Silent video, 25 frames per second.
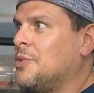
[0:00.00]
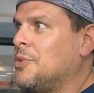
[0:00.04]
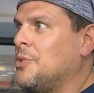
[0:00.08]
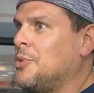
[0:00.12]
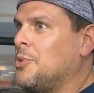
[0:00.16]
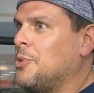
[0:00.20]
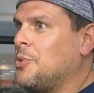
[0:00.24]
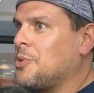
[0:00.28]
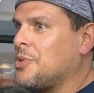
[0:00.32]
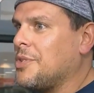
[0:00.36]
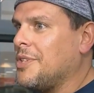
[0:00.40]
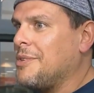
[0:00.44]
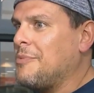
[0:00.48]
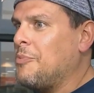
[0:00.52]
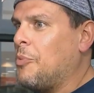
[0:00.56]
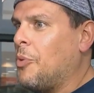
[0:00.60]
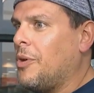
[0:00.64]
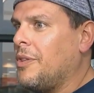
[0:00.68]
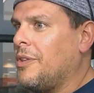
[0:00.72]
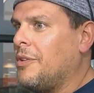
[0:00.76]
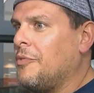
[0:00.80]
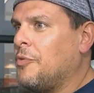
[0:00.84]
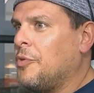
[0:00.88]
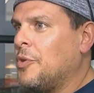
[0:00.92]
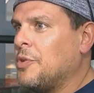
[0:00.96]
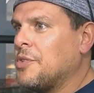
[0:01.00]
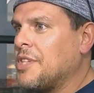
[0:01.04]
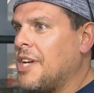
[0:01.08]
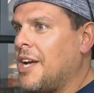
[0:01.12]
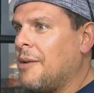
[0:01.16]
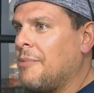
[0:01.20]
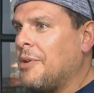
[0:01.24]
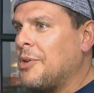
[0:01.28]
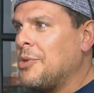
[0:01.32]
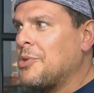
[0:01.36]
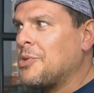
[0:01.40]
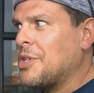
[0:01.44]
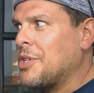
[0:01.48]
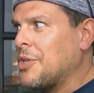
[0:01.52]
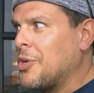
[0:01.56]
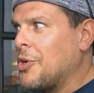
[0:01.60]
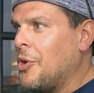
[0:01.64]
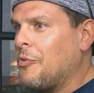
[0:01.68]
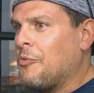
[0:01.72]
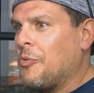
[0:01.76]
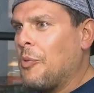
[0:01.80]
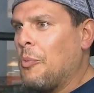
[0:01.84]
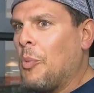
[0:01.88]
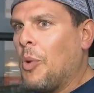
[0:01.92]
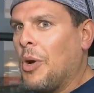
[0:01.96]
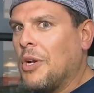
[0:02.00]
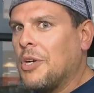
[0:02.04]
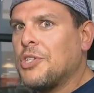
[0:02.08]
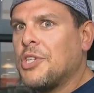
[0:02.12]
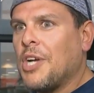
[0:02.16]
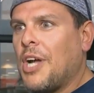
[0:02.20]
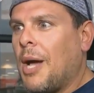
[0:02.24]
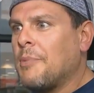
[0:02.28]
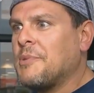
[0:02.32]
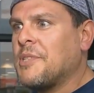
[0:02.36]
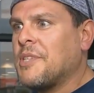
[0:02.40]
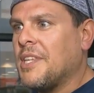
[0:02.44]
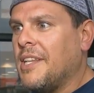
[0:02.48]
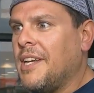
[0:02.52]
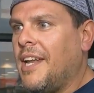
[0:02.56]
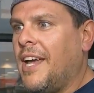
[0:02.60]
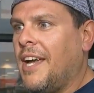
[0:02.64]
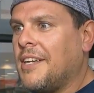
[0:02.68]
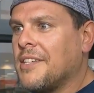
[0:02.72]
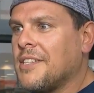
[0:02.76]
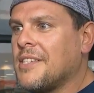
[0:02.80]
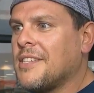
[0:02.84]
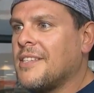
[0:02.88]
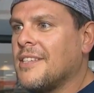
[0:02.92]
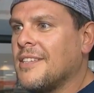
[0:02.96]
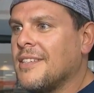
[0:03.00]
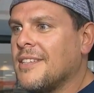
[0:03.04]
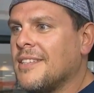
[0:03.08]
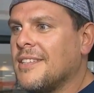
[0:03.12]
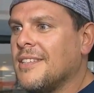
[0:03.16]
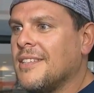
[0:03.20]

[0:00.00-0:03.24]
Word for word: Usually more than full time. I usually go from one job to the next.